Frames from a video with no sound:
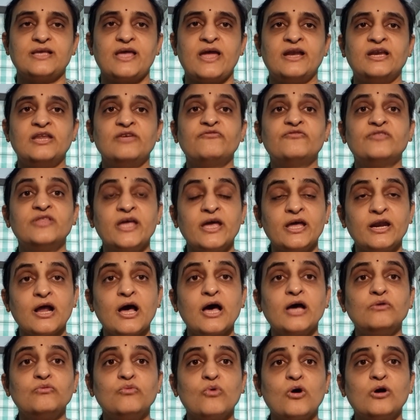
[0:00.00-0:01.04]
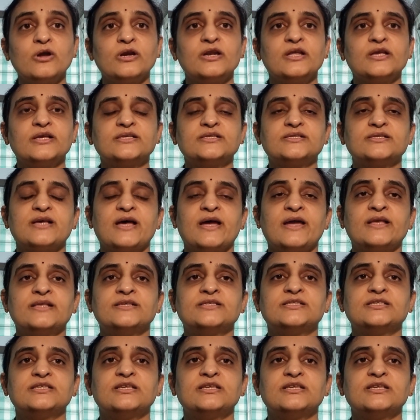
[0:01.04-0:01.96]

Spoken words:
and if there are warning signs,